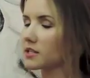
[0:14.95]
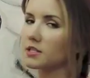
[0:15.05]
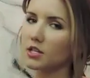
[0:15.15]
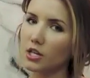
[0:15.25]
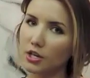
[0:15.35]

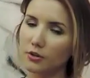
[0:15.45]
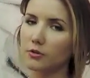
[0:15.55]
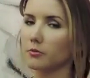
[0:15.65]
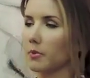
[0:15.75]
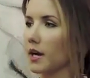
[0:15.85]
It's
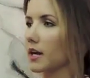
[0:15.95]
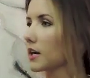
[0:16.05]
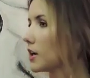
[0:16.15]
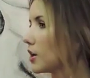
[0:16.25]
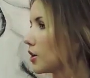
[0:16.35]
cute,
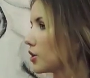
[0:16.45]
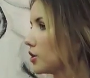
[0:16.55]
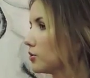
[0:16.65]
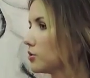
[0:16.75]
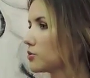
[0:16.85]
but
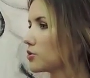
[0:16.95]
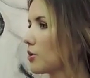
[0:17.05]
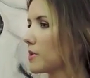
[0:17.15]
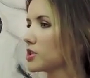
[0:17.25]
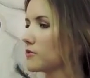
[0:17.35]
you lose
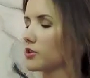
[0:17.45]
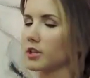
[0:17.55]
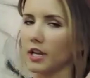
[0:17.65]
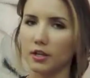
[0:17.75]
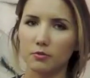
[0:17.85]
so much of your
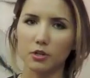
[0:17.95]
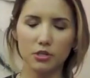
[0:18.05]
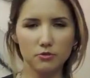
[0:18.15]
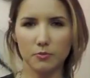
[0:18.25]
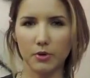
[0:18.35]
length when
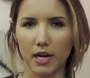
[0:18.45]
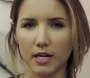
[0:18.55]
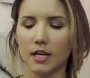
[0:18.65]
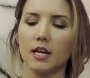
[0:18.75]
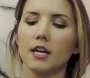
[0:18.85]
you do a
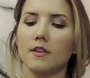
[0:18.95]
braid.